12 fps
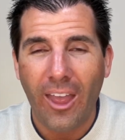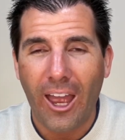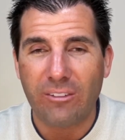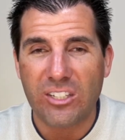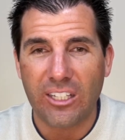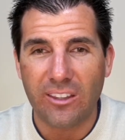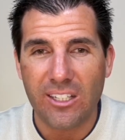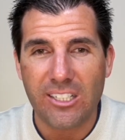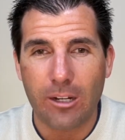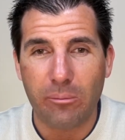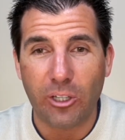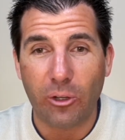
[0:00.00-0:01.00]
I've seen this
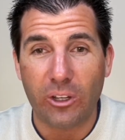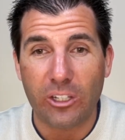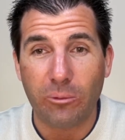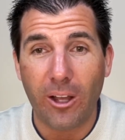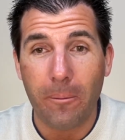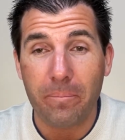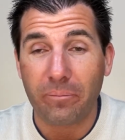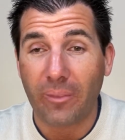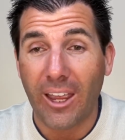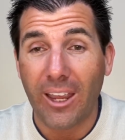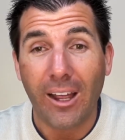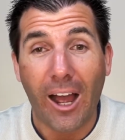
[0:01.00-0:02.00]
down below as well.
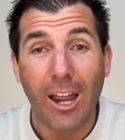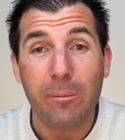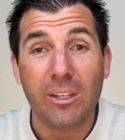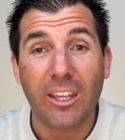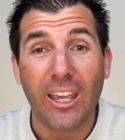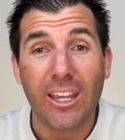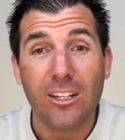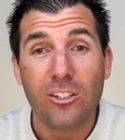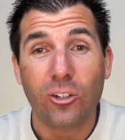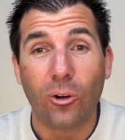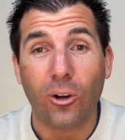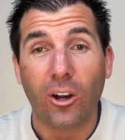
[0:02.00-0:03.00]
Hey, I'm
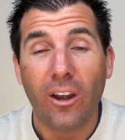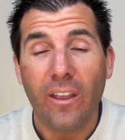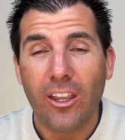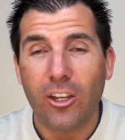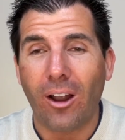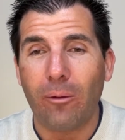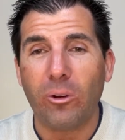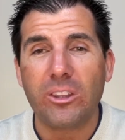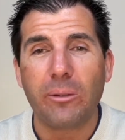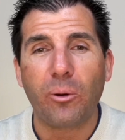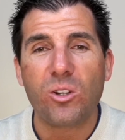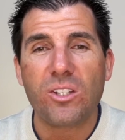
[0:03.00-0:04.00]
engaged, or, you know, I'm with
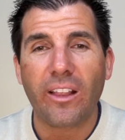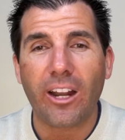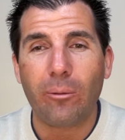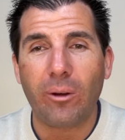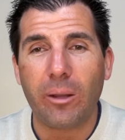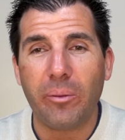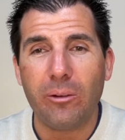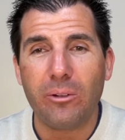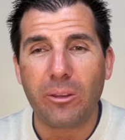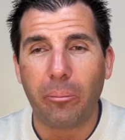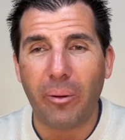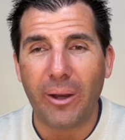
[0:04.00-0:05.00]
the person that I want to be
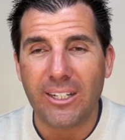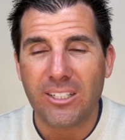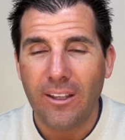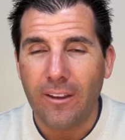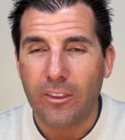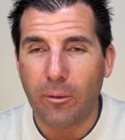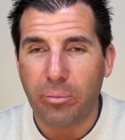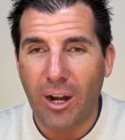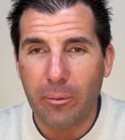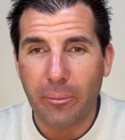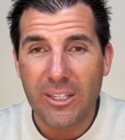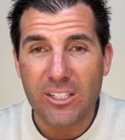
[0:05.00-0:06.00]
with, but the
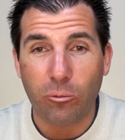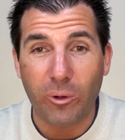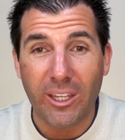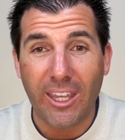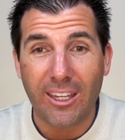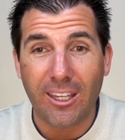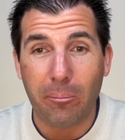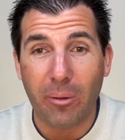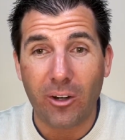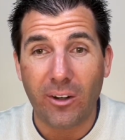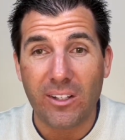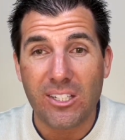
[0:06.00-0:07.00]
problem is we can't get
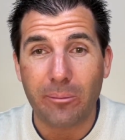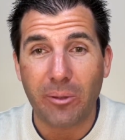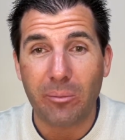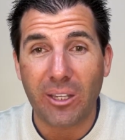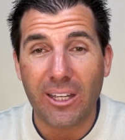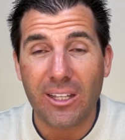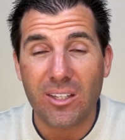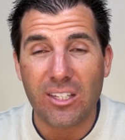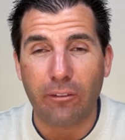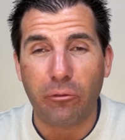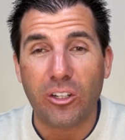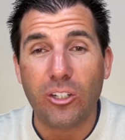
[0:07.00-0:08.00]
married simply because
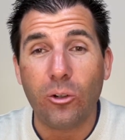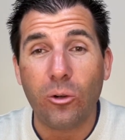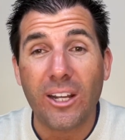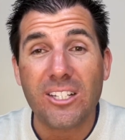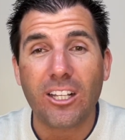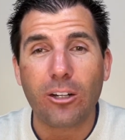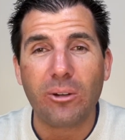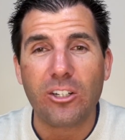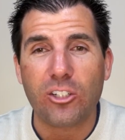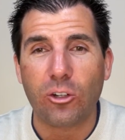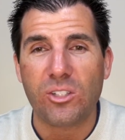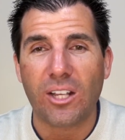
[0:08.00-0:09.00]
if we do, it's going to
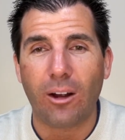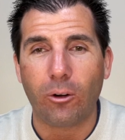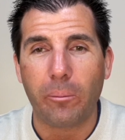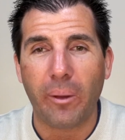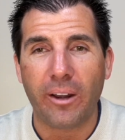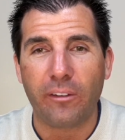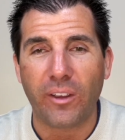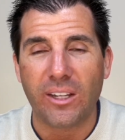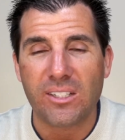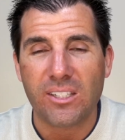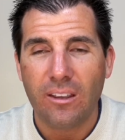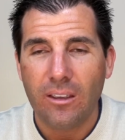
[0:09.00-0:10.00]
reduce our
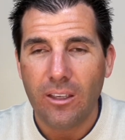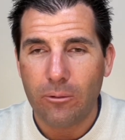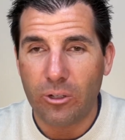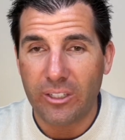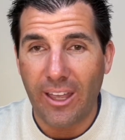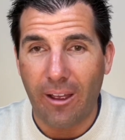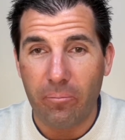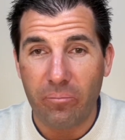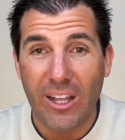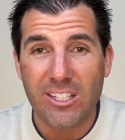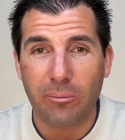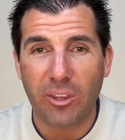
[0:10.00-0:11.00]
benefits. Well, yeah,
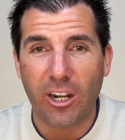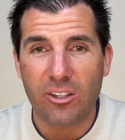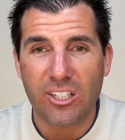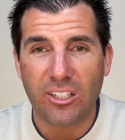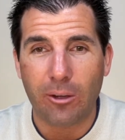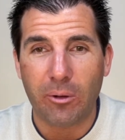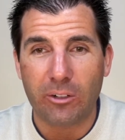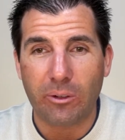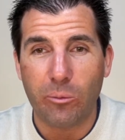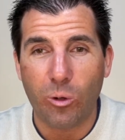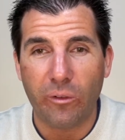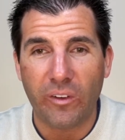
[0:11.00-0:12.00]
that's something else that they want to
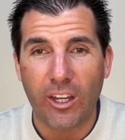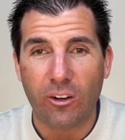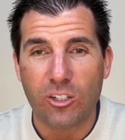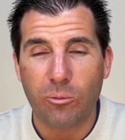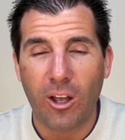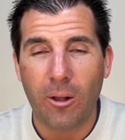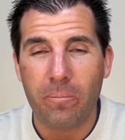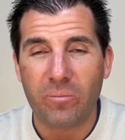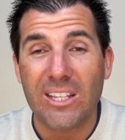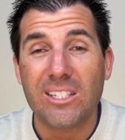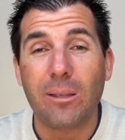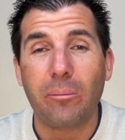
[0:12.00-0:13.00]
remove in there as well,
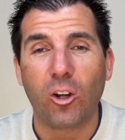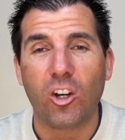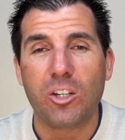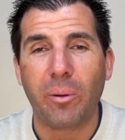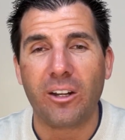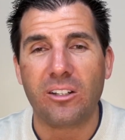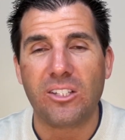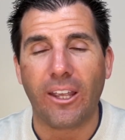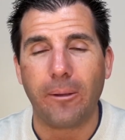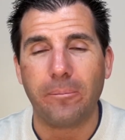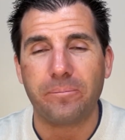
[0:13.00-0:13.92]
is the marriage penalty.